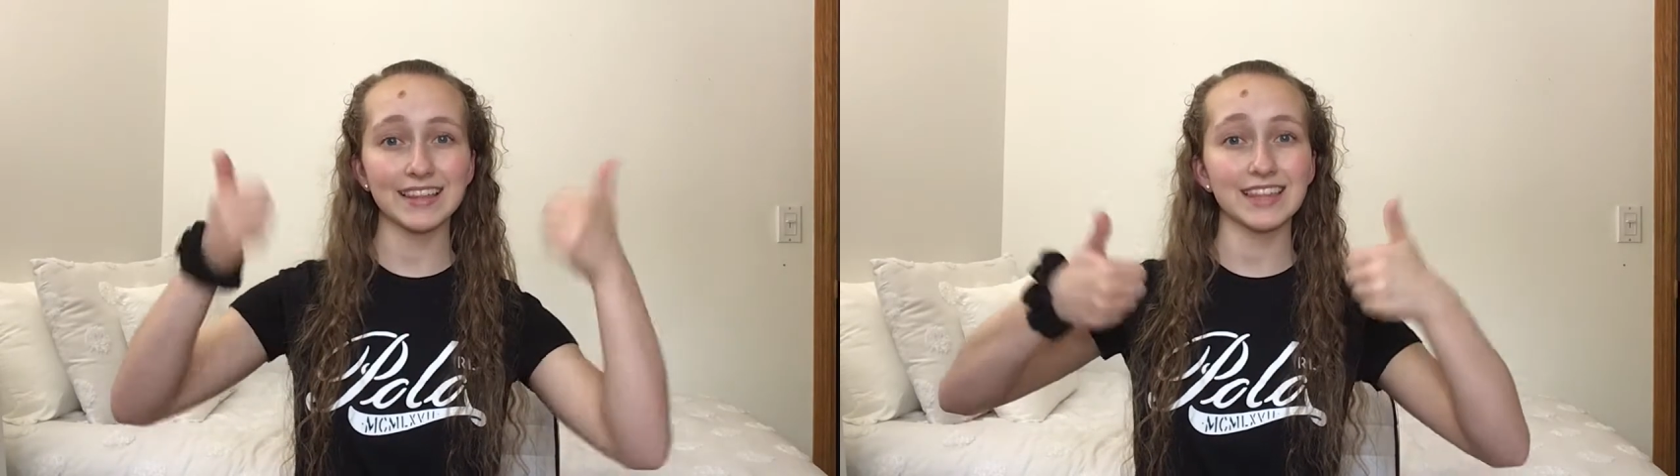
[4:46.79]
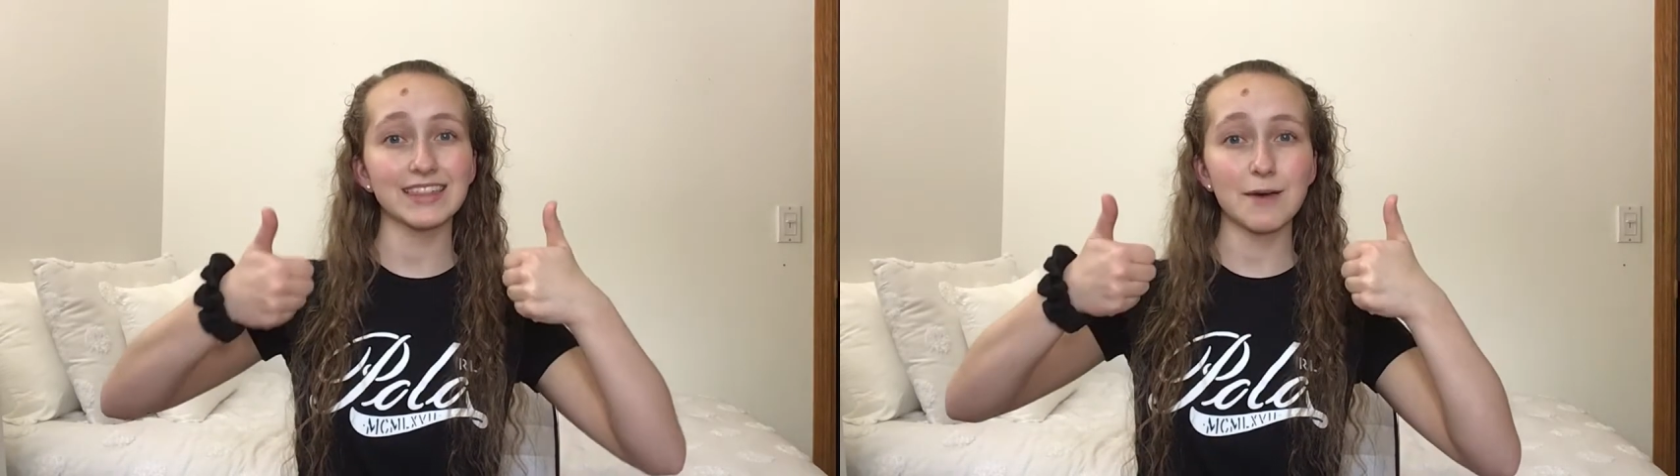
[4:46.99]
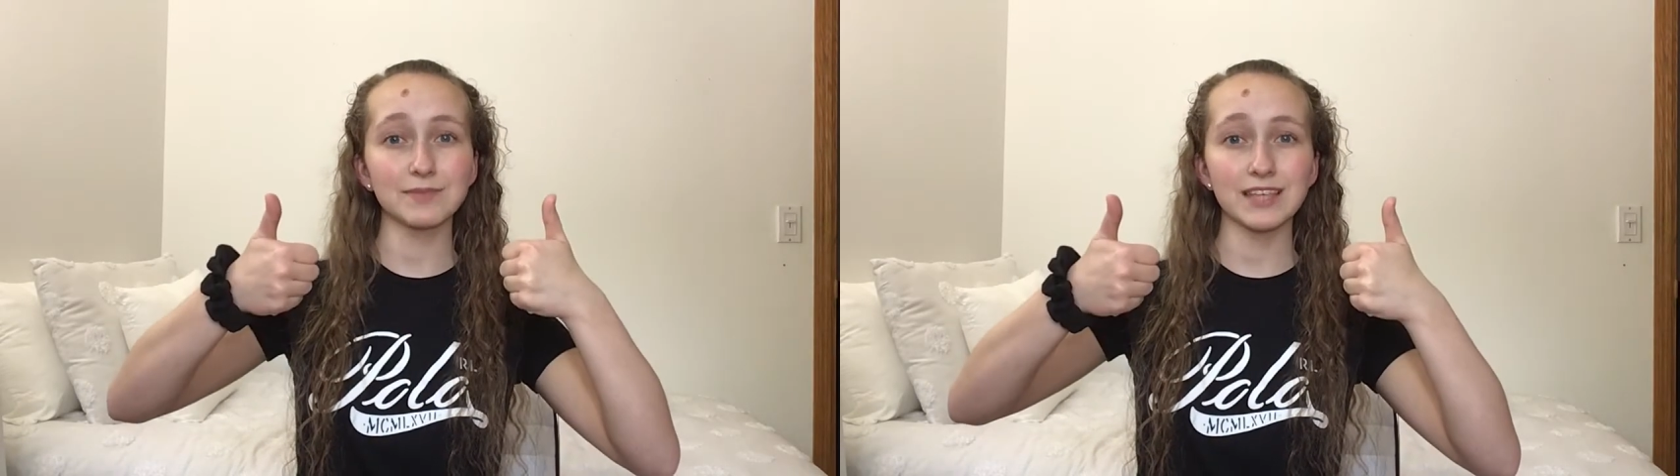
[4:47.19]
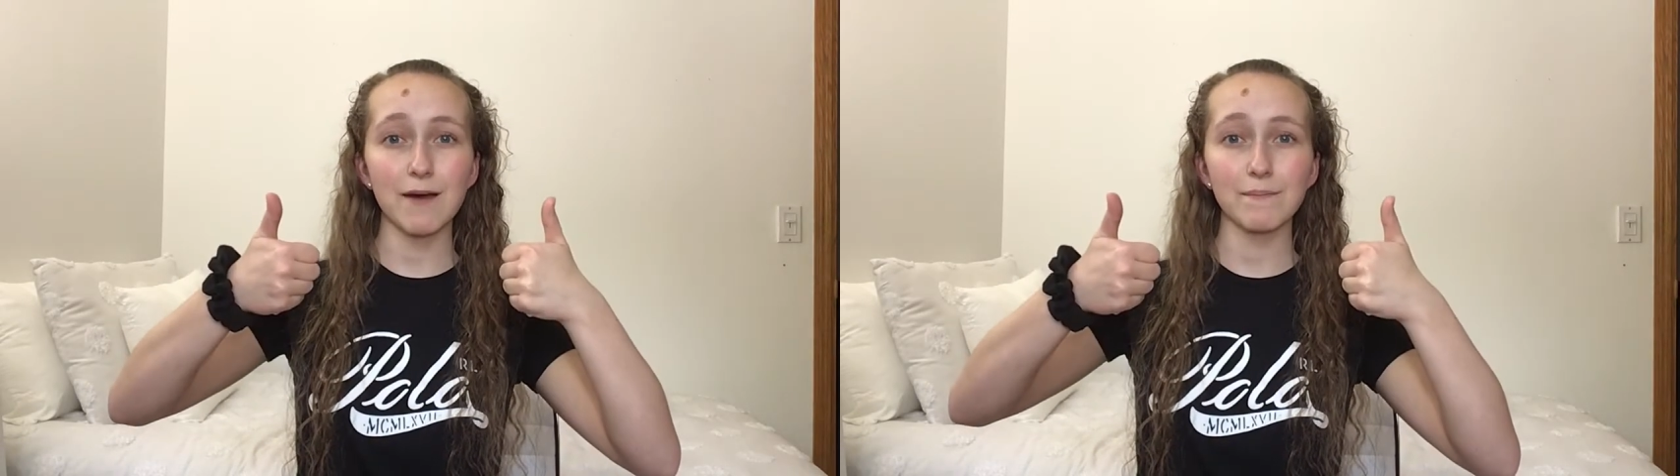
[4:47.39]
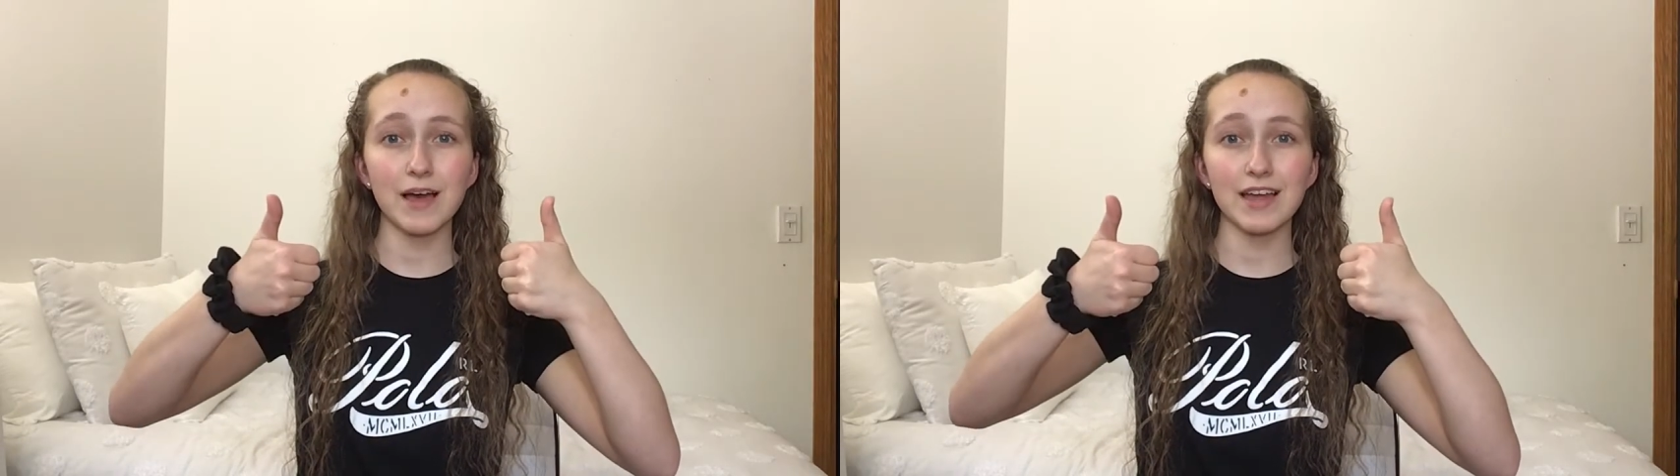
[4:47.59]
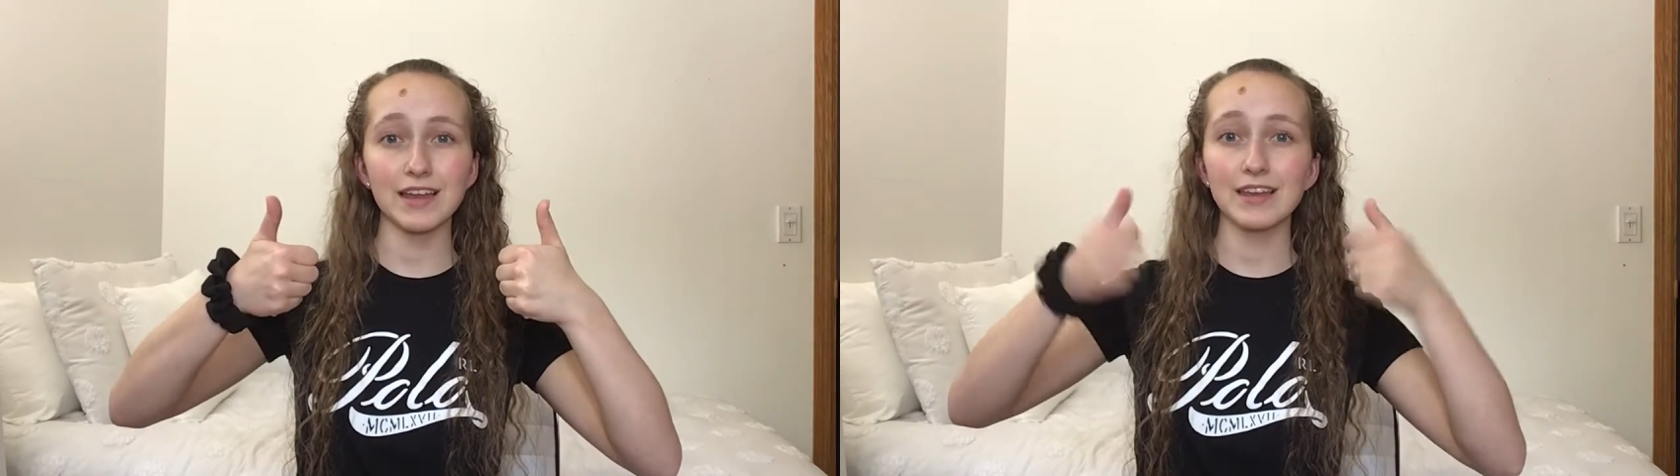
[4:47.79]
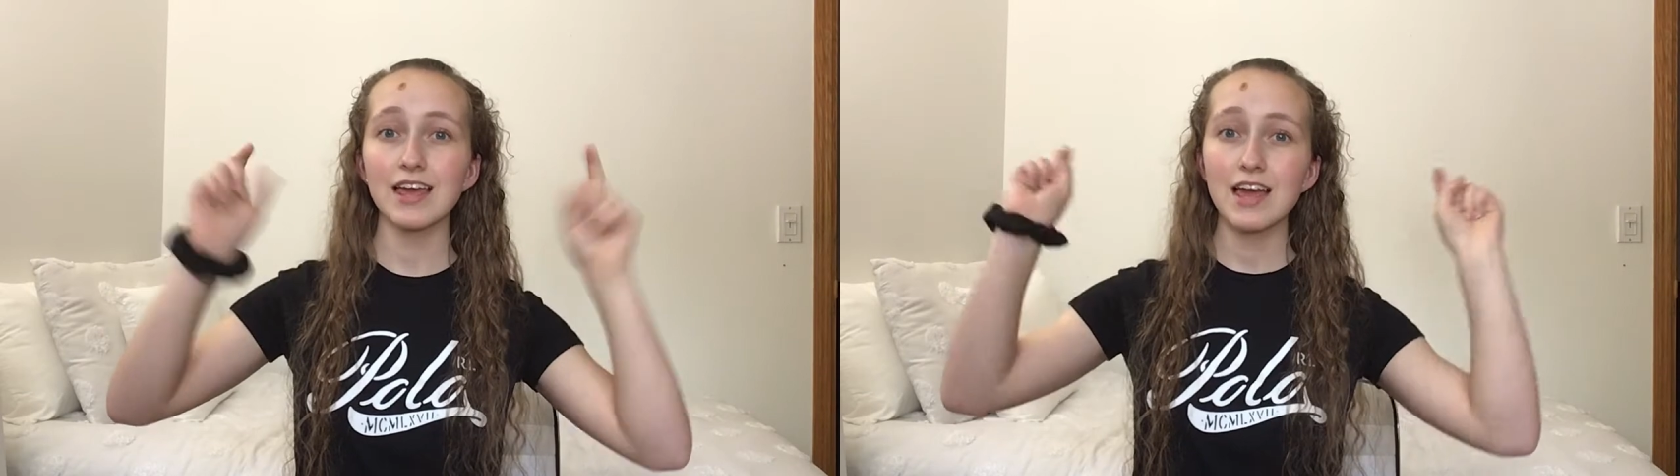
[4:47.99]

the thumbs up button.